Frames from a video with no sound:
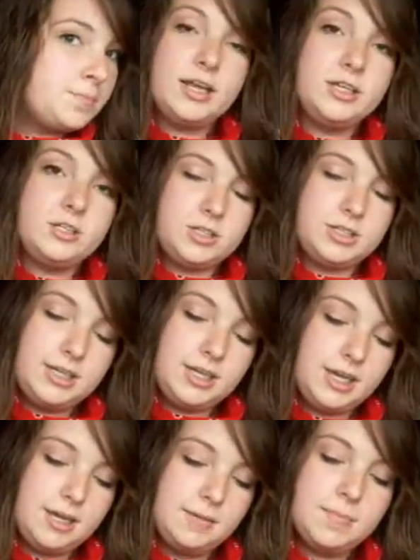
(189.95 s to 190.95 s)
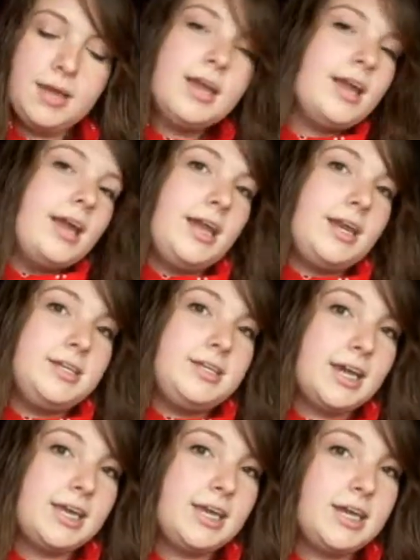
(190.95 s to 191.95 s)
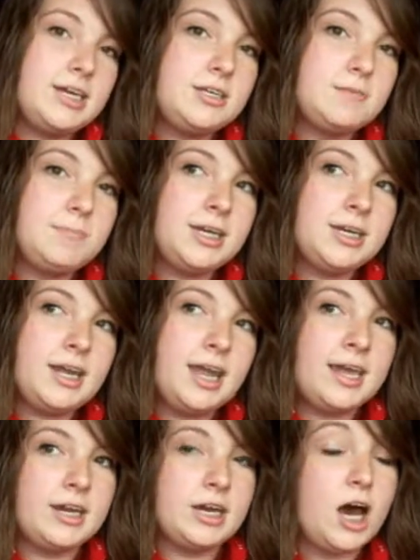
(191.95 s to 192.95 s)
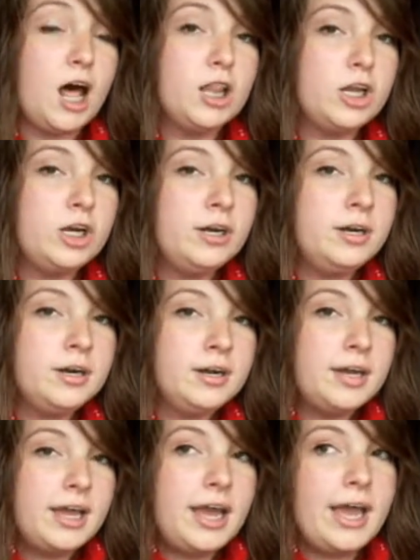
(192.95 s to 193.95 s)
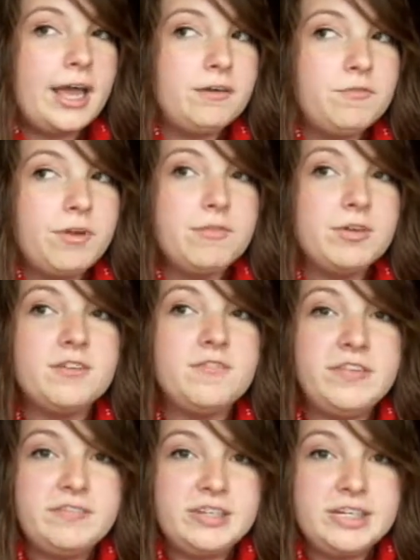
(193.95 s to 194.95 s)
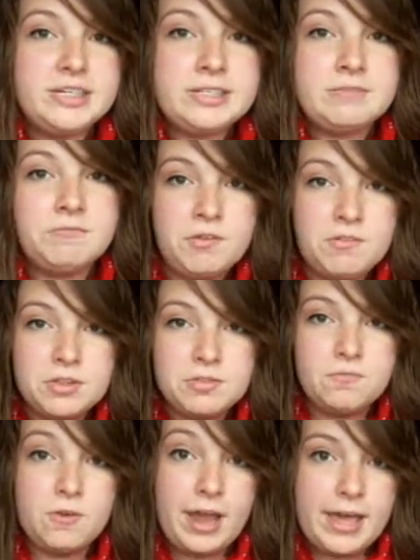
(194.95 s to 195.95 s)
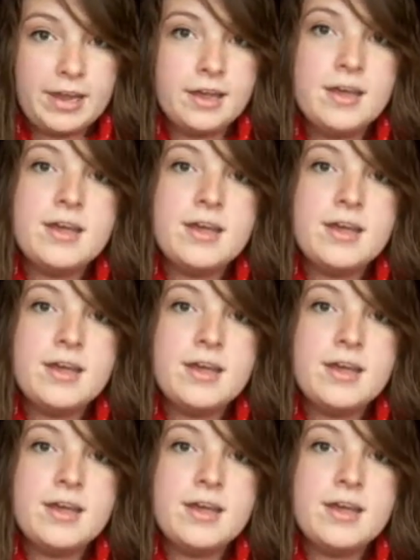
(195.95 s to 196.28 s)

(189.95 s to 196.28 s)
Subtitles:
Each team had a decade to be and a color, and we were the 50s and we were red.